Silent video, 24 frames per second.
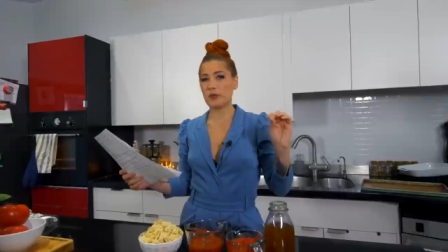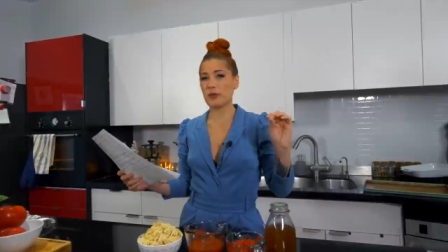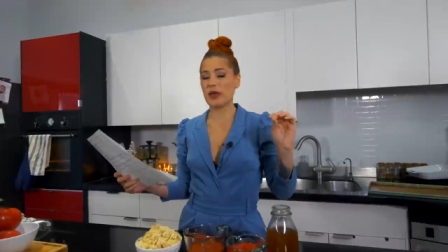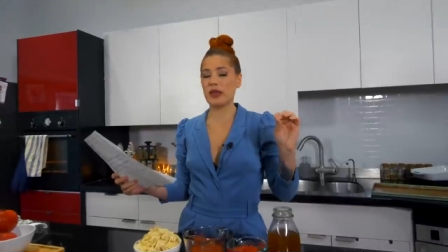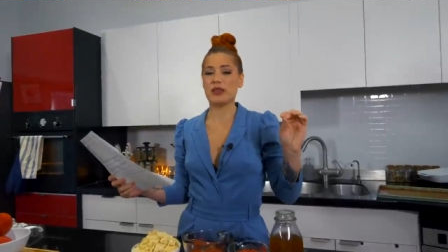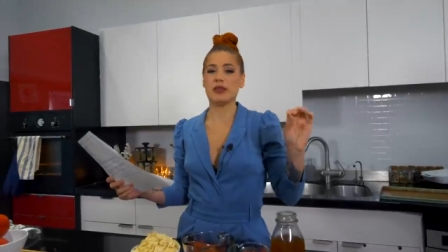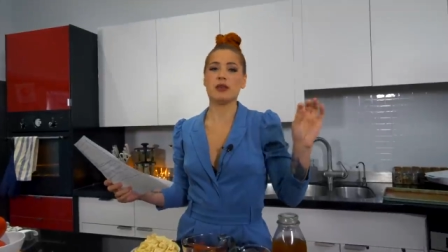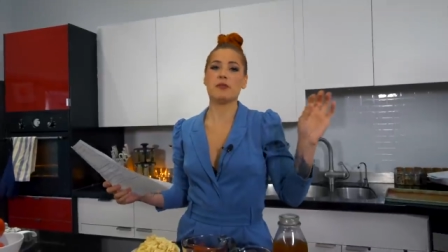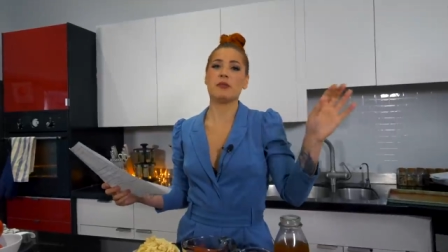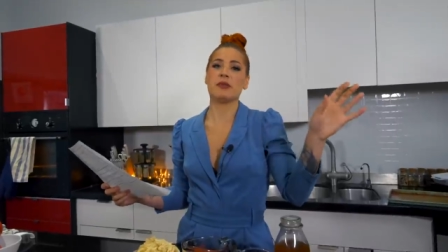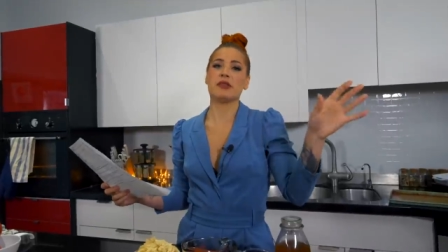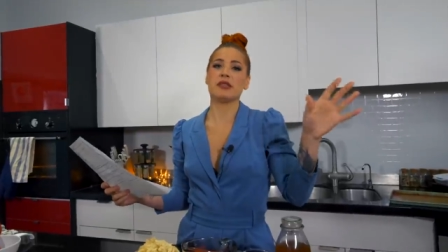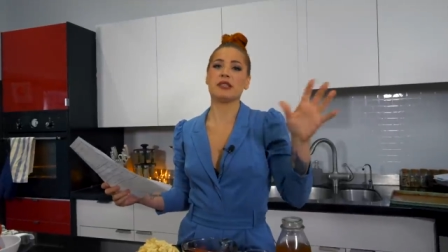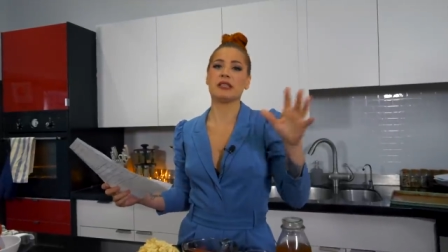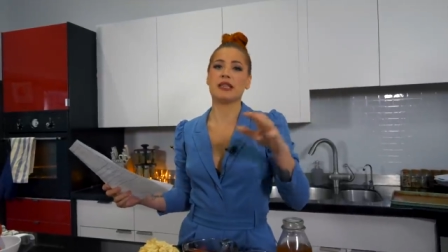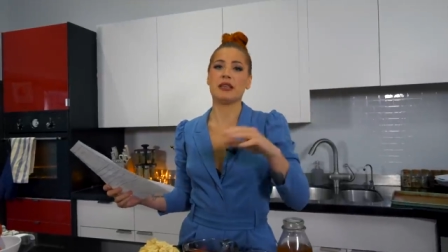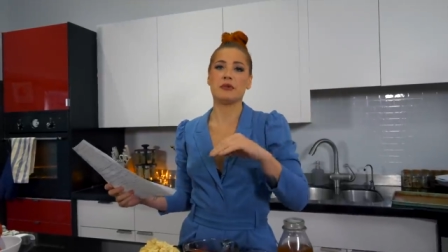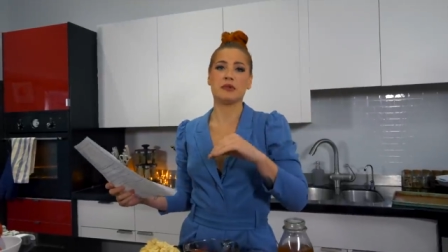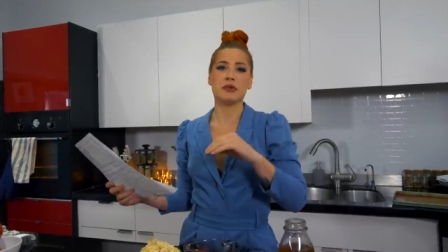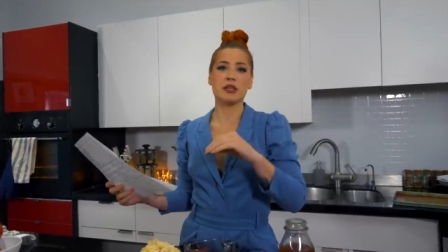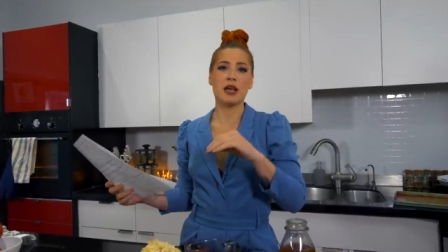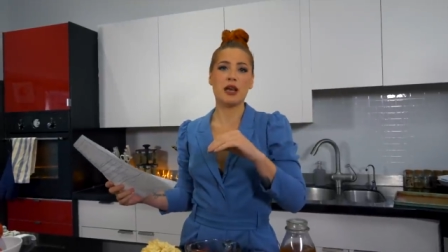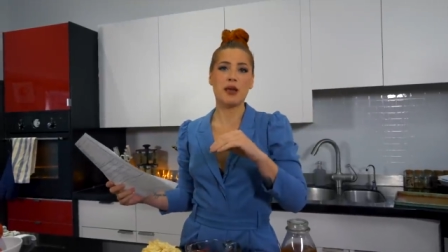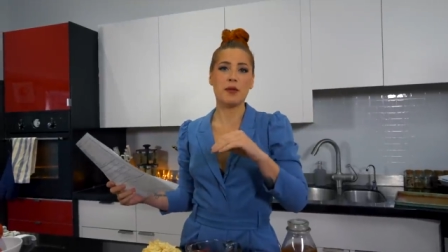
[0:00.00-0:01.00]
bake them at the
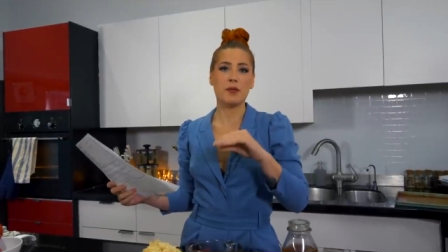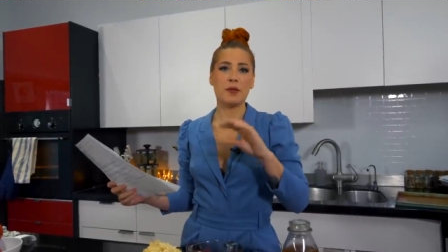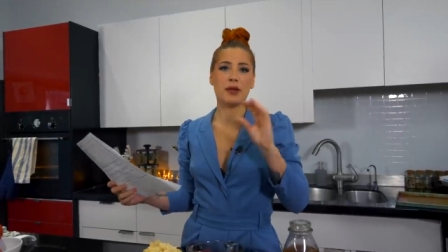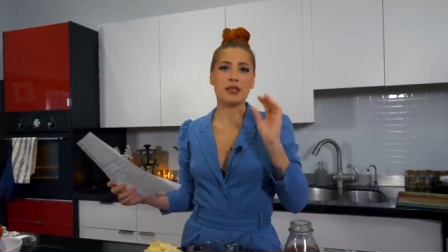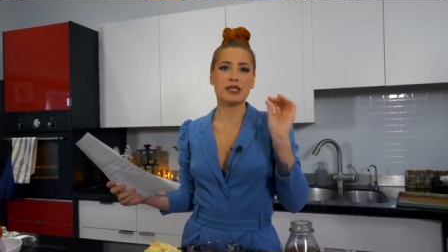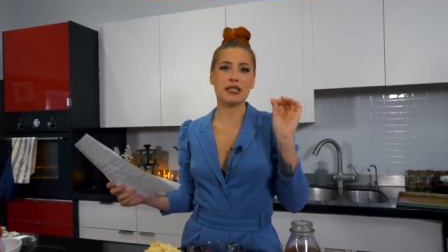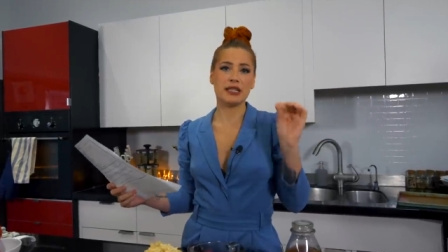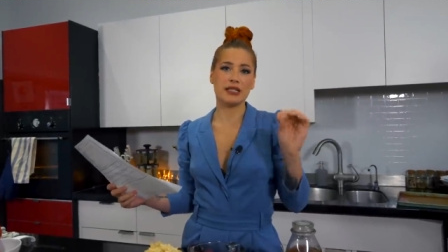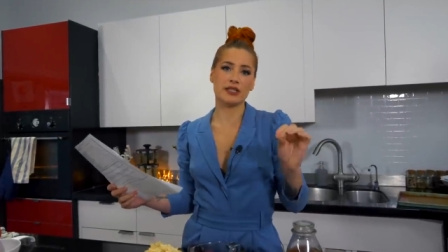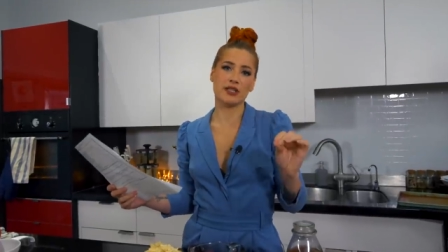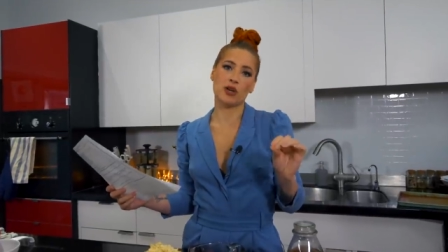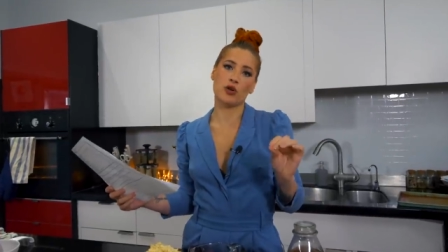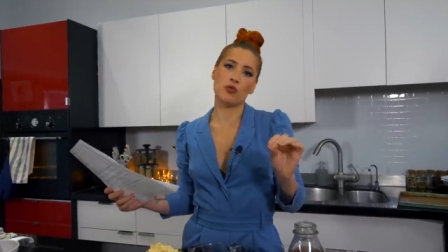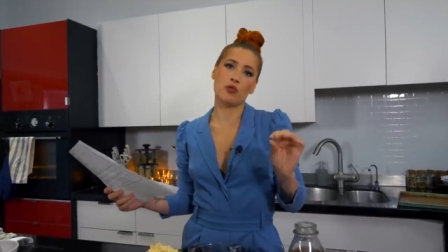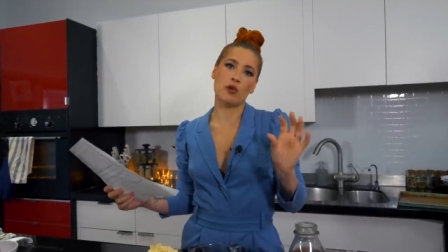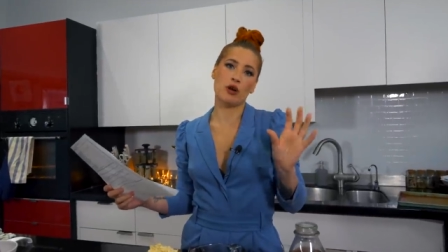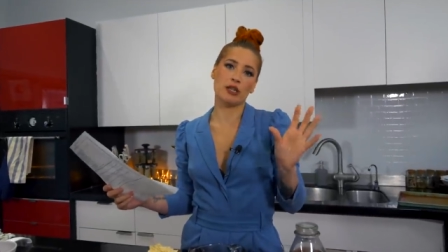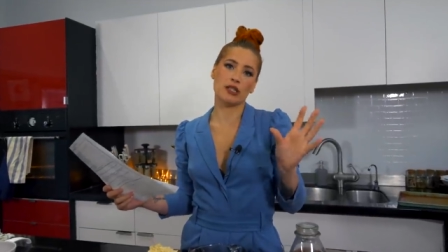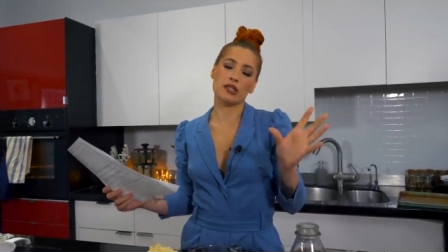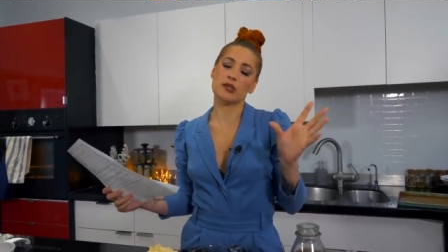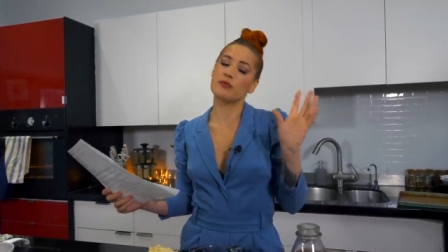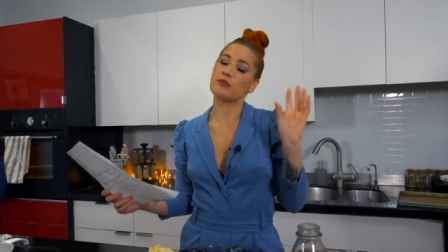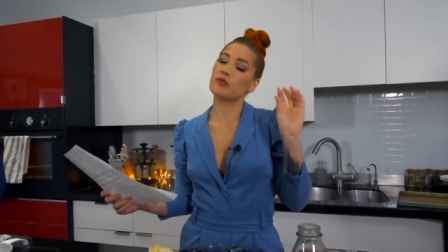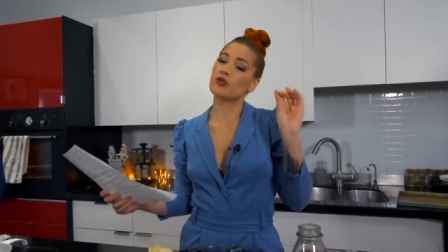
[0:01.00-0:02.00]
same time because I don't want to